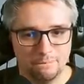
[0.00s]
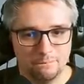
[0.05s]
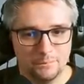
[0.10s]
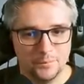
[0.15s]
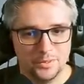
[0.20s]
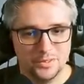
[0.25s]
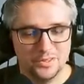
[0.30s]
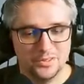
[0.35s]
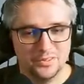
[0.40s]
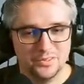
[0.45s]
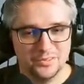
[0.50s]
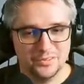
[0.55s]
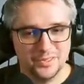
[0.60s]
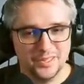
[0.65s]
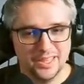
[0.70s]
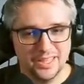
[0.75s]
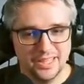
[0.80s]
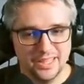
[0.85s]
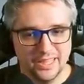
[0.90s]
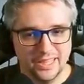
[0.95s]
but other
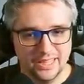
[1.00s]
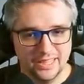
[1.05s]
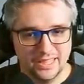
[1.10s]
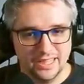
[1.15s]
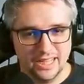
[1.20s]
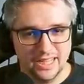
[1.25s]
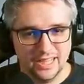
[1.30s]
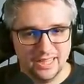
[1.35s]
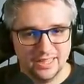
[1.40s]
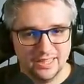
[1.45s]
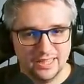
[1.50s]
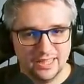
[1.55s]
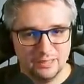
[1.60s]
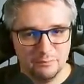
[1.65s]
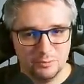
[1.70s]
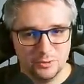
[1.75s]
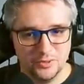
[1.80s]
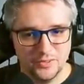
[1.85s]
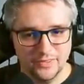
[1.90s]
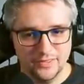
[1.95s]
than that, I,
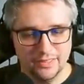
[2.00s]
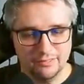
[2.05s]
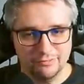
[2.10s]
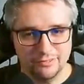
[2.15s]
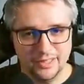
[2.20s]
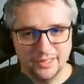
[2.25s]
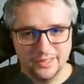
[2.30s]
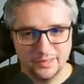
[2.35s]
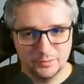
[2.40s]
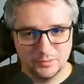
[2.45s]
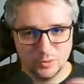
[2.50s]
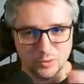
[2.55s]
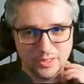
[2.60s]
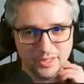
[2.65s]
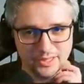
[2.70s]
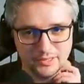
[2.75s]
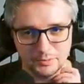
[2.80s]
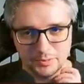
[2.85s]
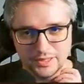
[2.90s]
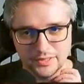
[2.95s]
I personally find them
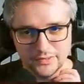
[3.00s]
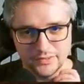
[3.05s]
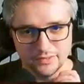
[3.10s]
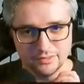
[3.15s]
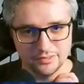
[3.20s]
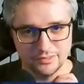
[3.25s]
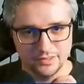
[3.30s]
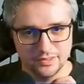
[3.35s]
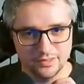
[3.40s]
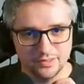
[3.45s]
quite expensive.